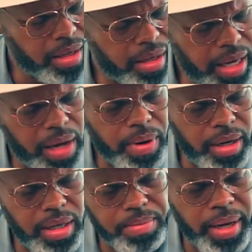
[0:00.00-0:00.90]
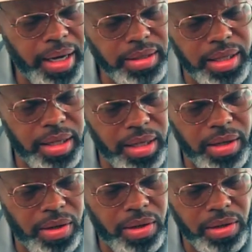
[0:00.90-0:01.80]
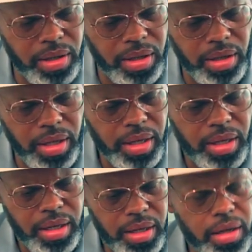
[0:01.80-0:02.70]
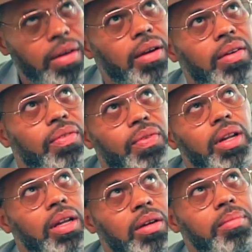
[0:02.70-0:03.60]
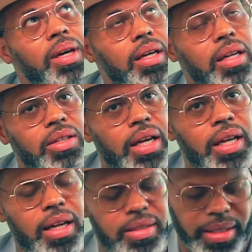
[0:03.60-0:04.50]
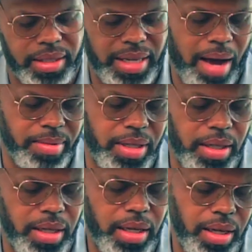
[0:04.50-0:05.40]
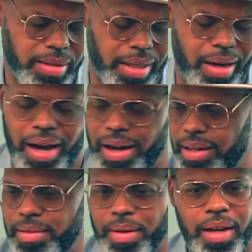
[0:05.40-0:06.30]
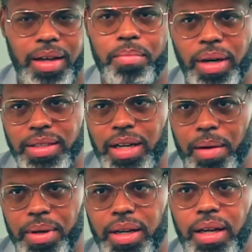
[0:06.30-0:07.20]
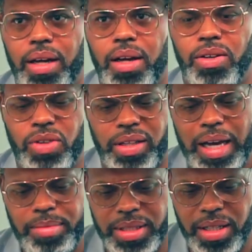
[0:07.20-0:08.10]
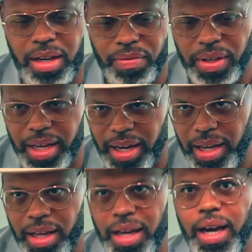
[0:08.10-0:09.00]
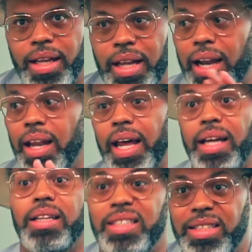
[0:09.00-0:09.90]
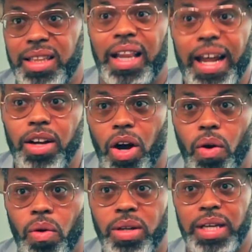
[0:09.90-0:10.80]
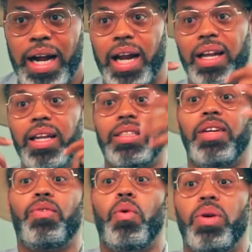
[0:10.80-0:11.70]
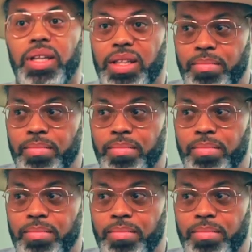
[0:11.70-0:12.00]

can't wear this mask any longer. I'm feeling I'm making it. And then it's like the time, like ding, ding, ding. I was like, bus is coming. So I taped just enough to get it, and I let it go, because I gotta listen for what the